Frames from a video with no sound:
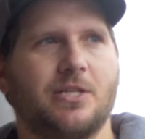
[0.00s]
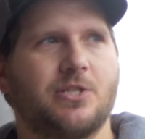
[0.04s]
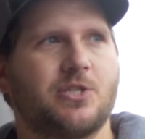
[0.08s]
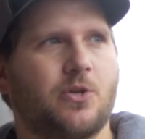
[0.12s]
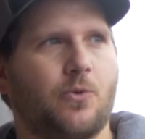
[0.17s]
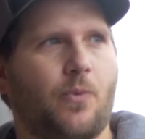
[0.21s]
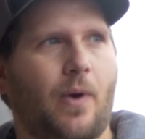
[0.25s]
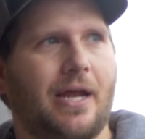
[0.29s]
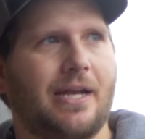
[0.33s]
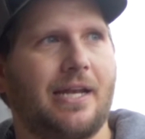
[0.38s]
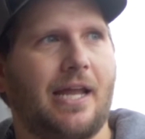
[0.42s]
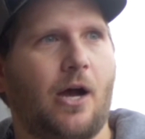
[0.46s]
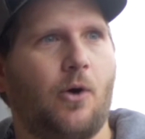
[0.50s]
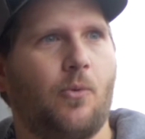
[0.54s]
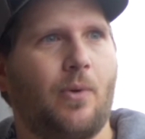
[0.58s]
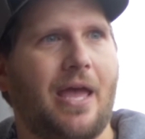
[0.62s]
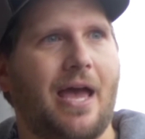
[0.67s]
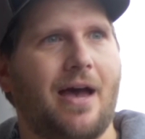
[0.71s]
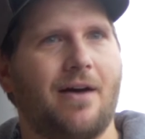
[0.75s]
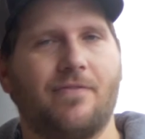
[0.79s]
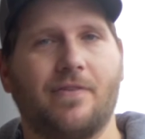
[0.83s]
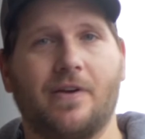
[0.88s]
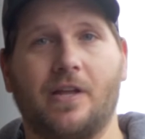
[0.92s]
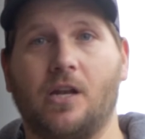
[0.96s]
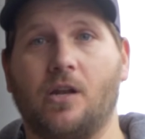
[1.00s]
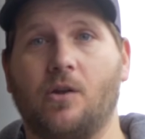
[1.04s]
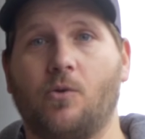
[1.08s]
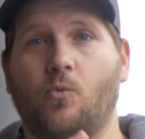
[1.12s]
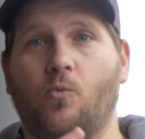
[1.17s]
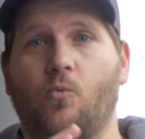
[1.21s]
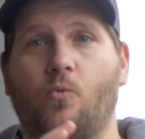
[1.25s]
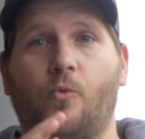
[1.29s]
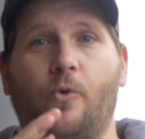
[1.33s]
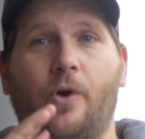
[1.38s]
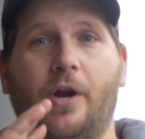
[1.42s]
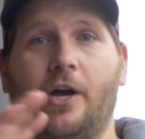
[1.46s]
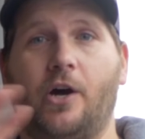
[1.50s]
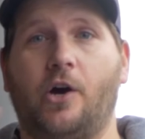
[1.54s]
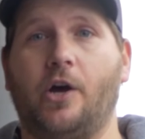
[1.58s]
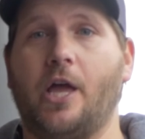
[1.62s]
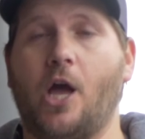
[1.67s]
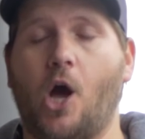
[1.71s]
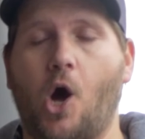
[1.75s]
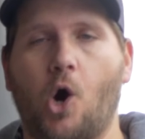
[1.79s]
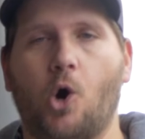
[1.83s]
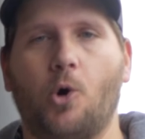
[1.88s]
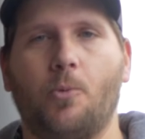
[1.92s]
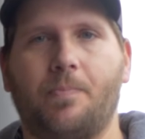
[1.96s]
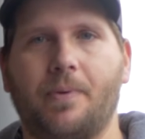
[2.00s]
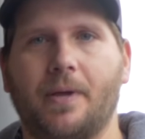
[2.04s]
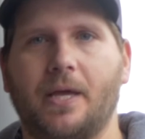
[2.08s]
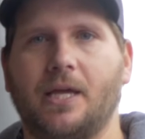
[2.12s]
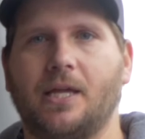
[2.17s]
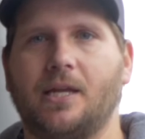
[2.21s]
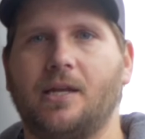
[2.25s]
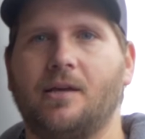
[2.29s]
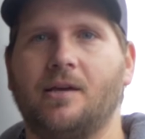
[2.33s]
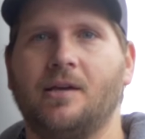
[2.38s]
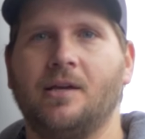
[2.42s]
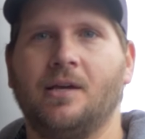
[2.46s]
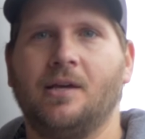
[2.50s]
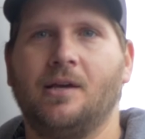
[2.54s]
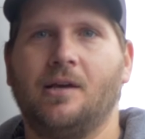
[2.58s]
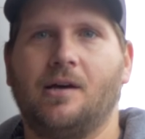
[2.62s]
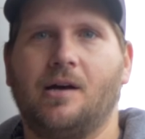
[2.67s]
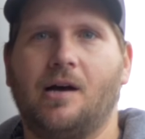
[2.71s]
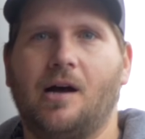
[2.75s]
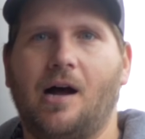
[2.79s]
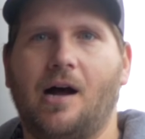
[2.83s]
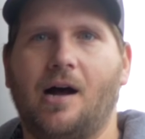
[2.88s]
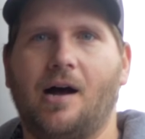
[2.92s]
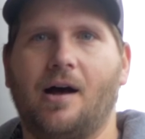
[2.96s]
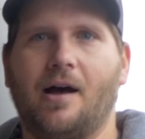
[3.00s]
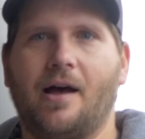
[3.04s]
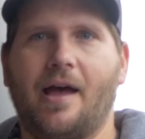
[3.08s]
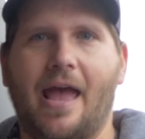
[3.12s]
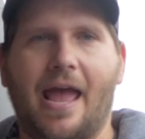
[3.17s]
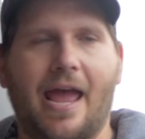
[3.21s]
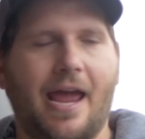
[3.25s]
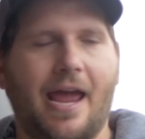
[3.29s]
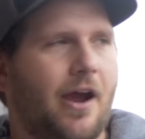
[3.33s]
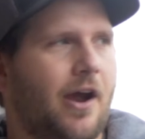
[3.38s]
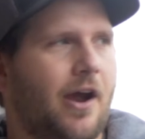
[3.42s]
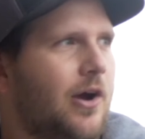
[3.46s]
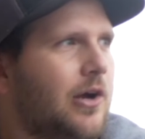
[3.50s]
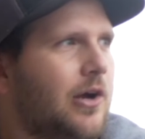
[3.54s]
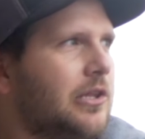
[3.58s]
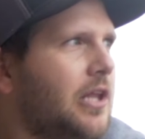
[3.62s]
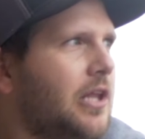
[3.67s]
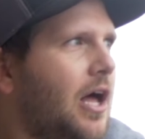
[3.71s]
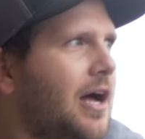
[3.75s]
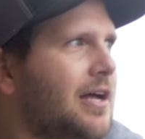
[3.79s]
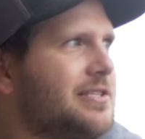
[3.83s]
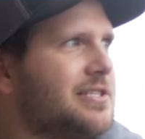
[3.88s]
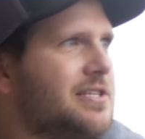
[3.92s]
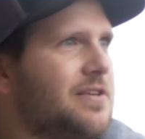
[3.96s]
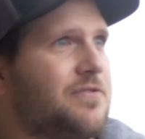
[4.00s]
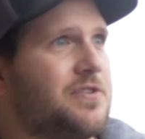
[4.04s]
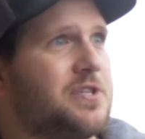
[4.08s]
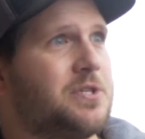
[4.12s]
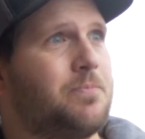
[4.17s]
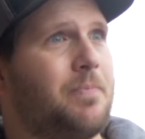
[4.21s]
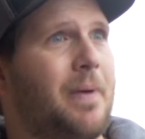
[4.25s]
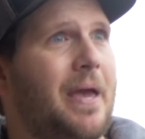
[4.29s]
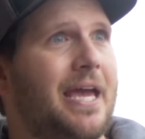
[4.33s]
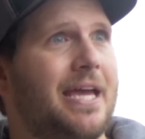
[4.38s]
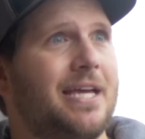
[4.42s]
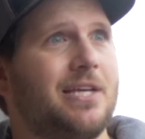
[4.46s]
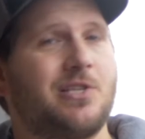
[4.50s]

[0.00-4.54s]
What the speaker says: So right now we have a really open air, lots of space,